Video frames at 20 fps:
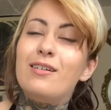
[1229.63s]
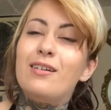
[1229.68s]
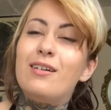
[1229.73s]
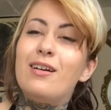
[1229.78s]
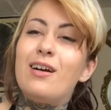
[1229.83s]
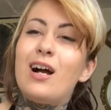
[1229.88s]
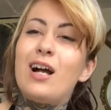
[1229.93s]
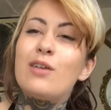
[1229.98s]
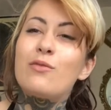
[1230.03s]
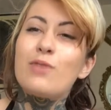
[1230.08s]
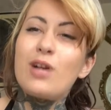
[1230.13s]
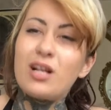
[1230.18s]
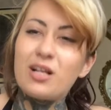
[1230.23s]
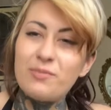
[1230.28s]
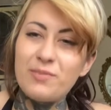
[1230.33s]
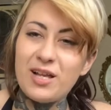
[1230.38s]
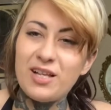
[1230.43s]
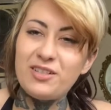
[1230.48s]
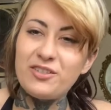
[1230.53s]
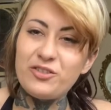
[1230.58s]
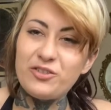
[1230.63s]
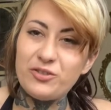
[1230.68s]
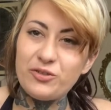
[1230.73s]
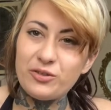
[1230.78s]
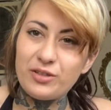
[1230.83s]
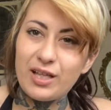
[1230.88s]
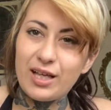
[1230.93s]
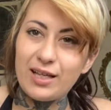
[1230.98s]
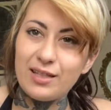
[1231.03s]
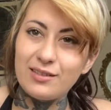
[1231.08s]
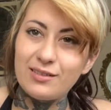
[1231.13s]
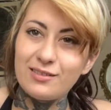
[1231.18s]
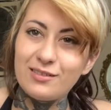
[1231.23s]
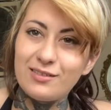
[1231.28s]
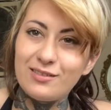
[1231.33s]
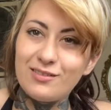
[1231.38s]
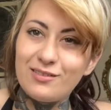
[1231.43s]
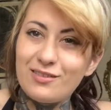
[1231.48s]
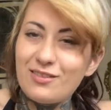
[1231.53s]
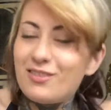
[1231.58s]
I recommend you do that.
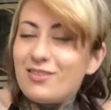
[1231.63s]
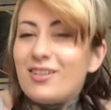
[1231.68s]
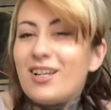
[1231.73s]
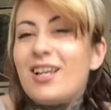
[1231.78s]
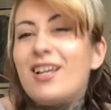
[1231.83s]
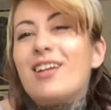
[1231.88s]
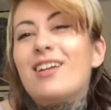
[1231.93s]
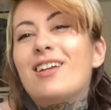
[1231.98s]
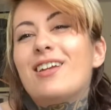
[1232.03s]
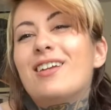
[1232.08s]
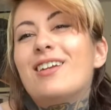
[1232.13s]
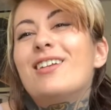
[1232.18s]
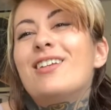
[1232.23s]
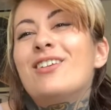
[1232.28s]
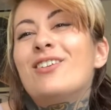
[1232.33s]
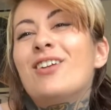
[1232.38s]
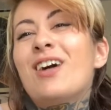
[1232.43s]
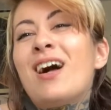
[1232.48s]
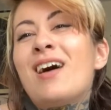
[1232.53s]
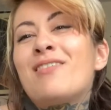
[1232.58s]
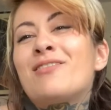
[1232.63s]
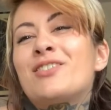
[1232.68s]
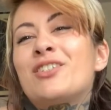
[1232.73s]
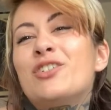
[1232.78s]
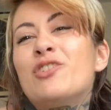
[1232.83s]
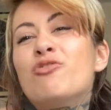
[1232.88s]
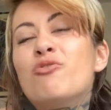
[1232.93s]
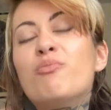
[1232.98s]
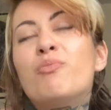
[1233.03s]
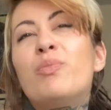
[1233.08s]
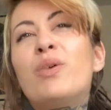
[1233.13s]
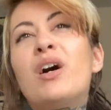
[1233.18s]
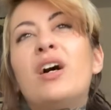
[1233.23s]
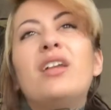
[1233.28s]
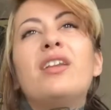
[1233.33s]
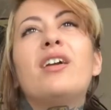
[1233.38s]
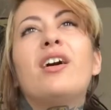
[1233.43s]
You don't have to, but